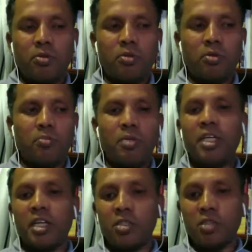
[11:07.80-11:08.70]

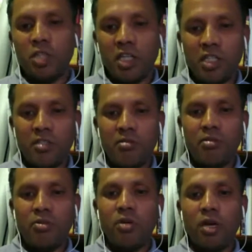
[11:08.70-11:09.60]
to be tech
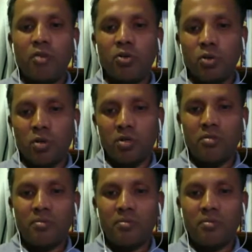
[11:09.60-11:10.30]
educated. You have a goal.